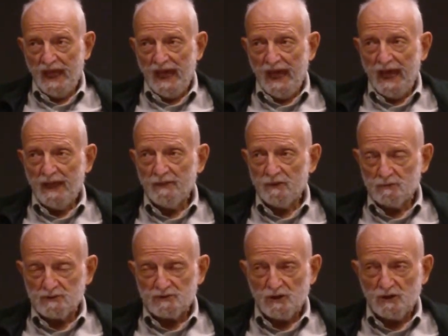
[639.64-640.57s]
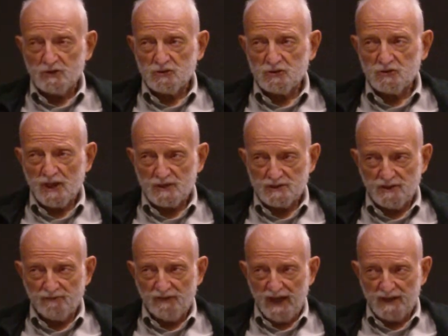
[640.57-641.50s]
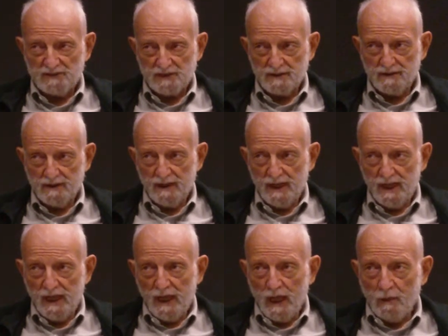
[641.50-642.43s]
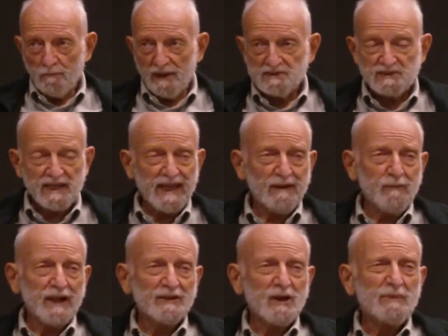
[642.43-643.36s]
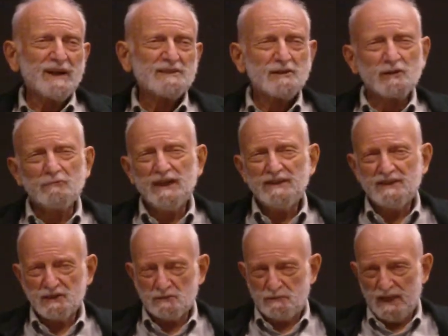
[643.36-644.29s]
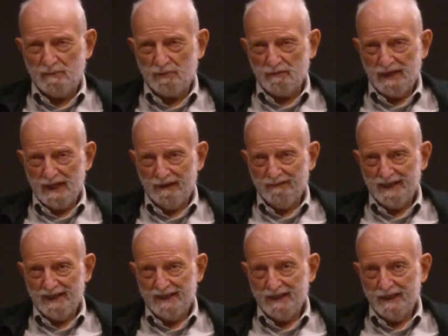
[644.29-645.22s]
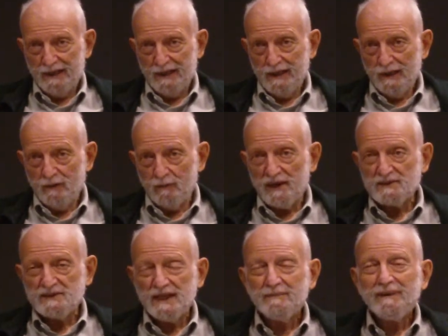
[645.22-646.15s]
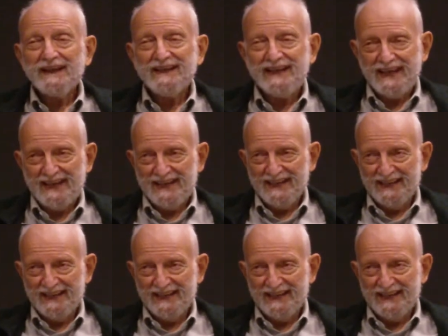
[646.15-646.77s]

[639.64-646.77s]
and the researcher justifies it by saying, well, nobody's going to read this paper anyway. What does anybody care?